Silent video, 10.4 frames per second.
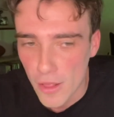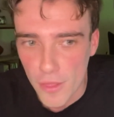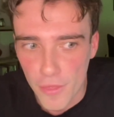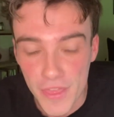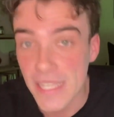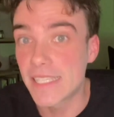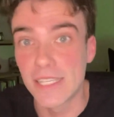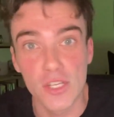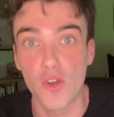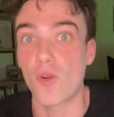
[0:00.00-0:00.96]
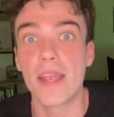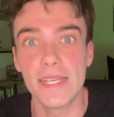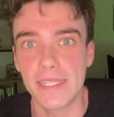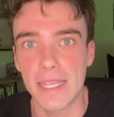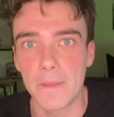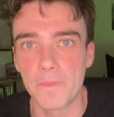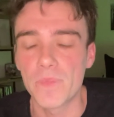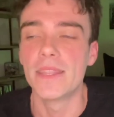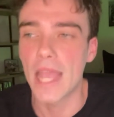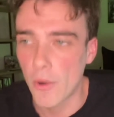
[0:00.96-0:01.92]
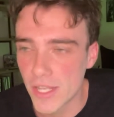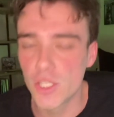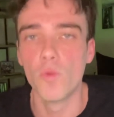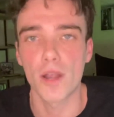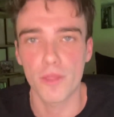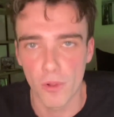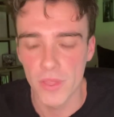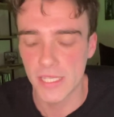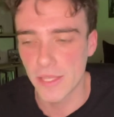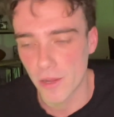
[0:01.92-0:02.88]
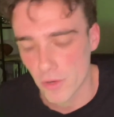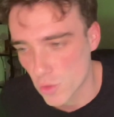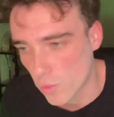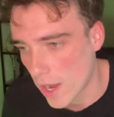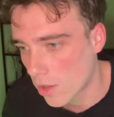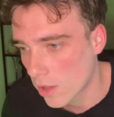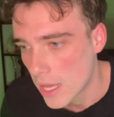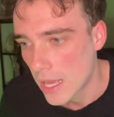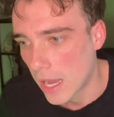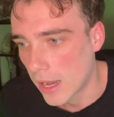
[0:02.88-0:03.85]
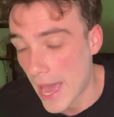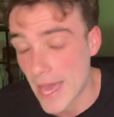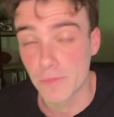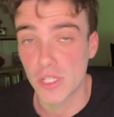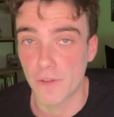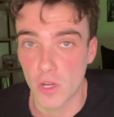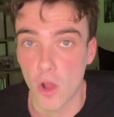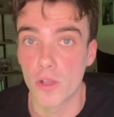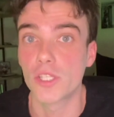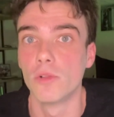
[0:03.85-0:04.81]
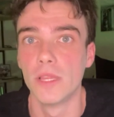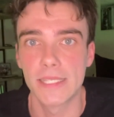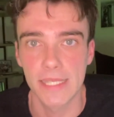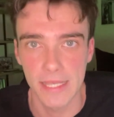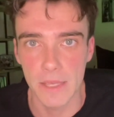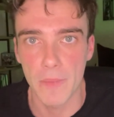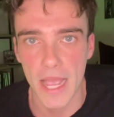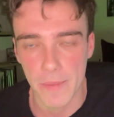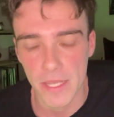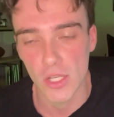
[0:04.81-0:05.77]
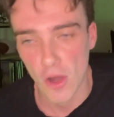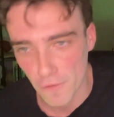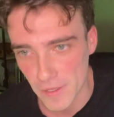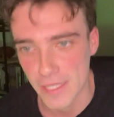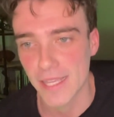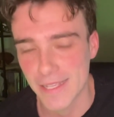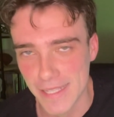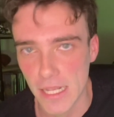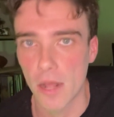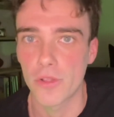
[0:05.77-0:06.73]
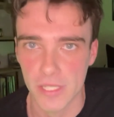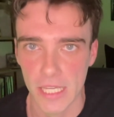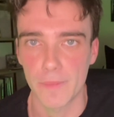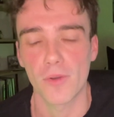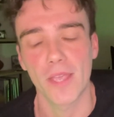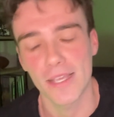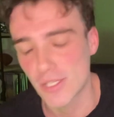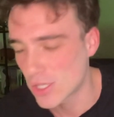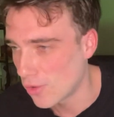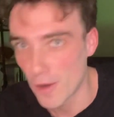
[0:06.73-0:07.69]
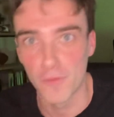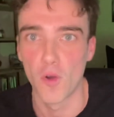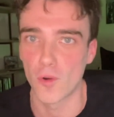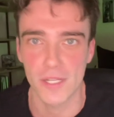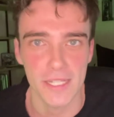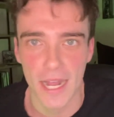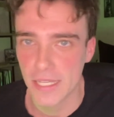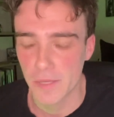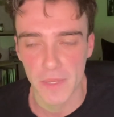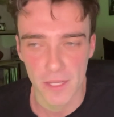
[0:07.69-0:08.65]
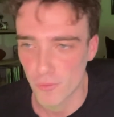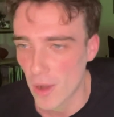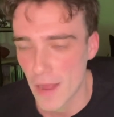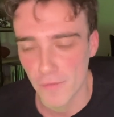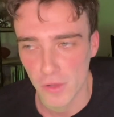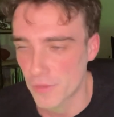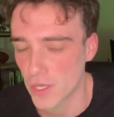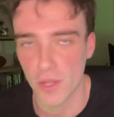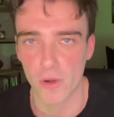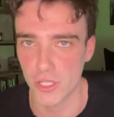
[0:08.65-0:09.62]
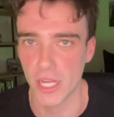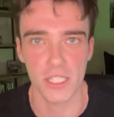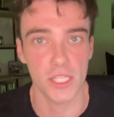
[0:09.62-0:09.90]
This is crazy. Now I do want to throw this in there as well. Adam Schefter also listed the Miami Dolphins as the other team. Okay, so of course it has to be a rival of the New York Jets.